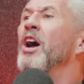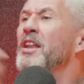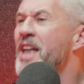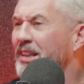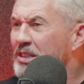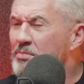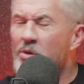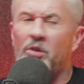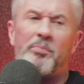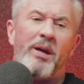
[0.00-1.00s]
And that leads me
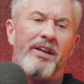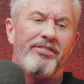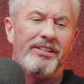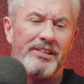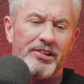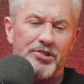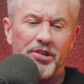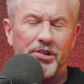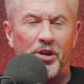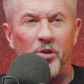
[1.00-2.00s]
on perfectly
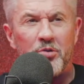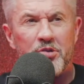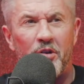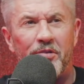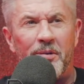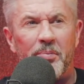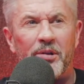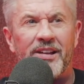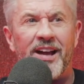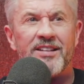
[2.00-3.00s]
to closing off the
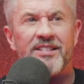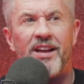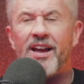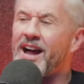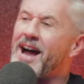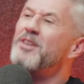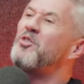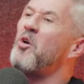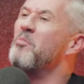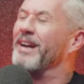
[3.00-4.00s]
podcast. I
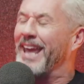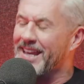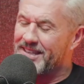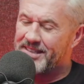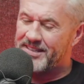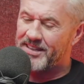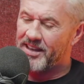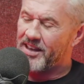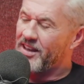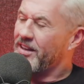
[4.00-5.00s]
ask all my guests
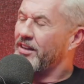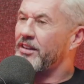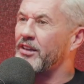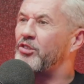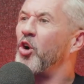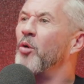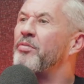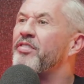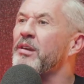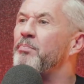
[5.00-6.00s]
their top
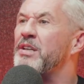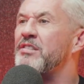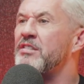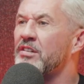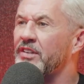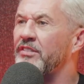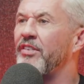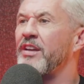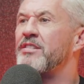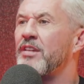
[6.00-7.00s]
3 pieces of
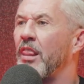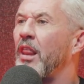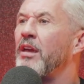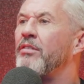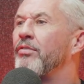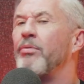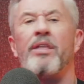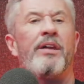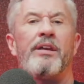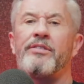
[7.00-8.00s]
advice in life,
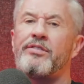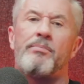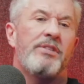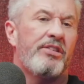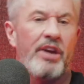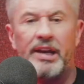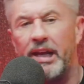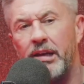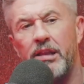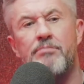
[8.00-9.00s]
whether it's somebody trying to
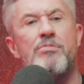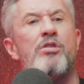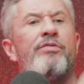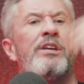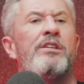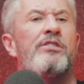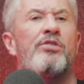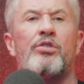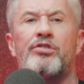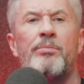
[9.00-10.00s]
get into the movies
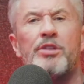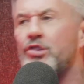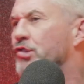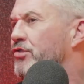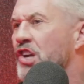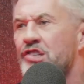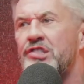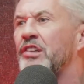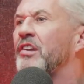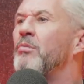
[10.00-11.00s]
or somebody just chasing
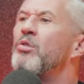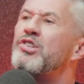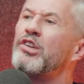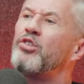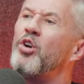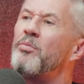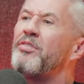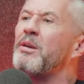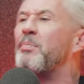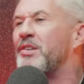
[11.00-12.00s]
their dream. What's your top
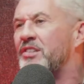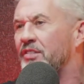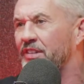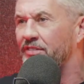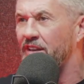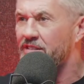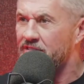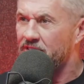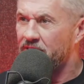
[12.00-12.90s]
3 pieces of advice?